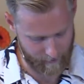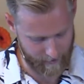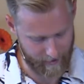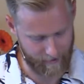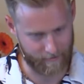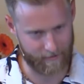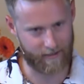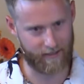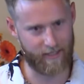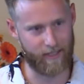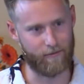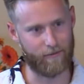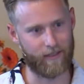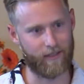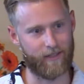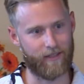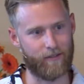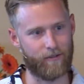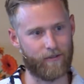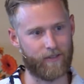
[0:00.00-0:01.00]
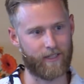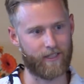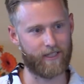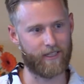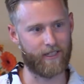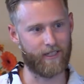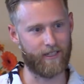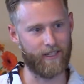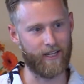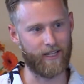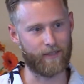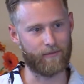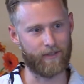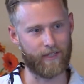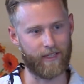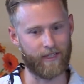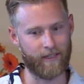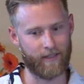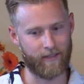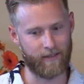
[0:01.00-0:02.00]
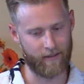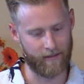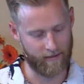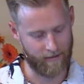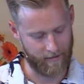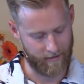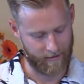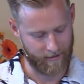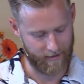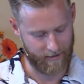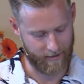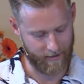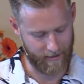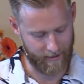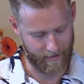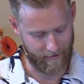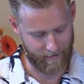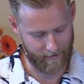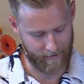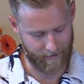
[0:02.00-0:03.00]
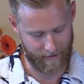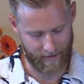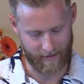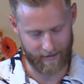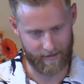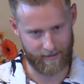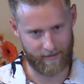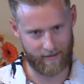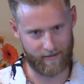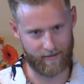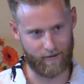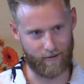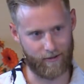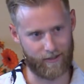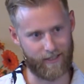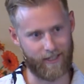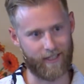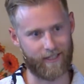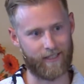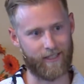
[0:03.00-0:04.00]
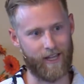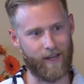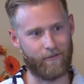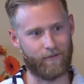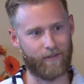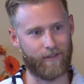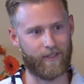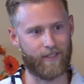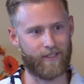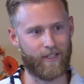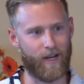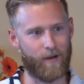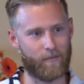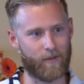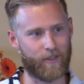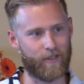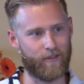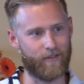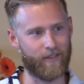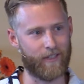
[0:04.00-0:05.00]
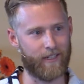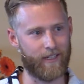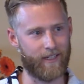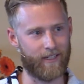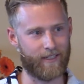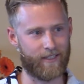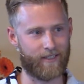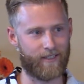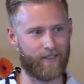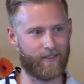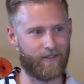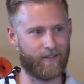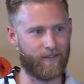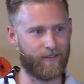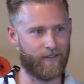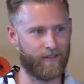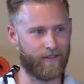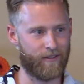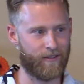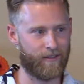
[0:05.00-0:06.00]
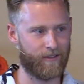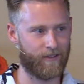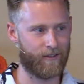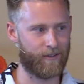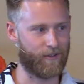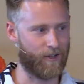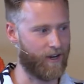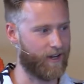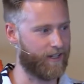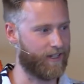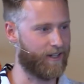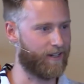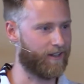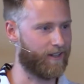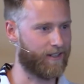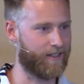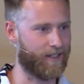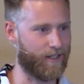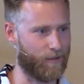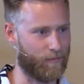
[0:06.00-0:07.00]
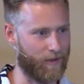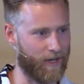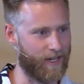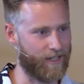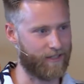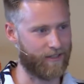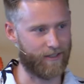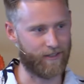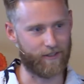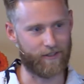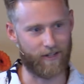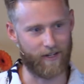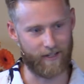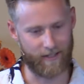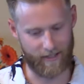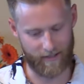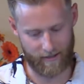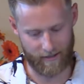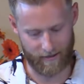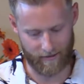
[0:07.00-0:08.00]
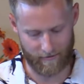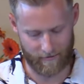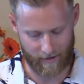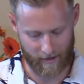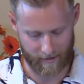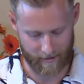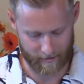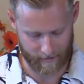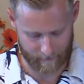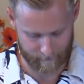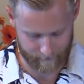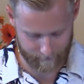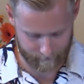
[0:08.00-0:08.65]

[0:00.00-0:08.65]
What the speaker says: We don't see what the older son does. We see that the older son is left with this opportunity to still draw near to the celebration and draw near to the father.